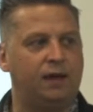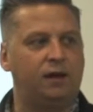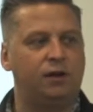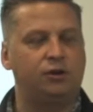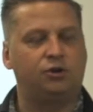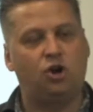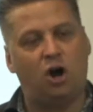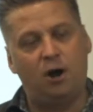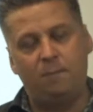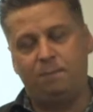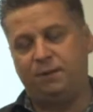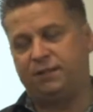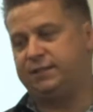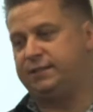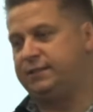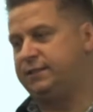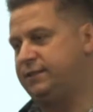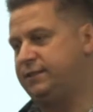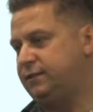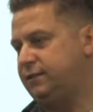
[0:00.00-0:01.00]

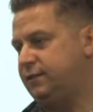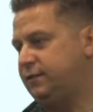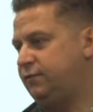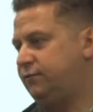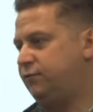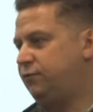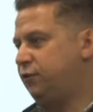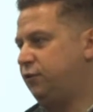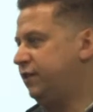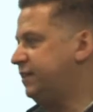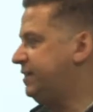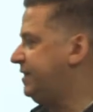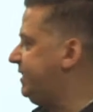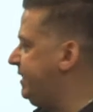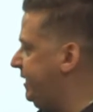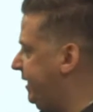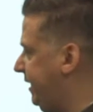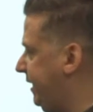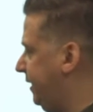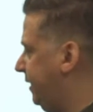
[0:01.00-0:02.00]
Competent, for the
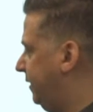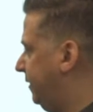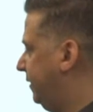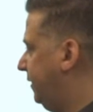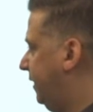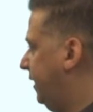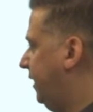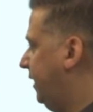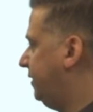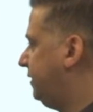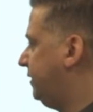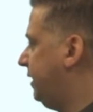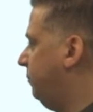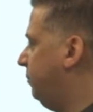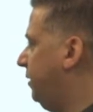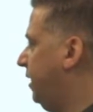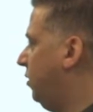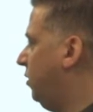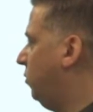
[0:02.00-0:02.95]
C, is something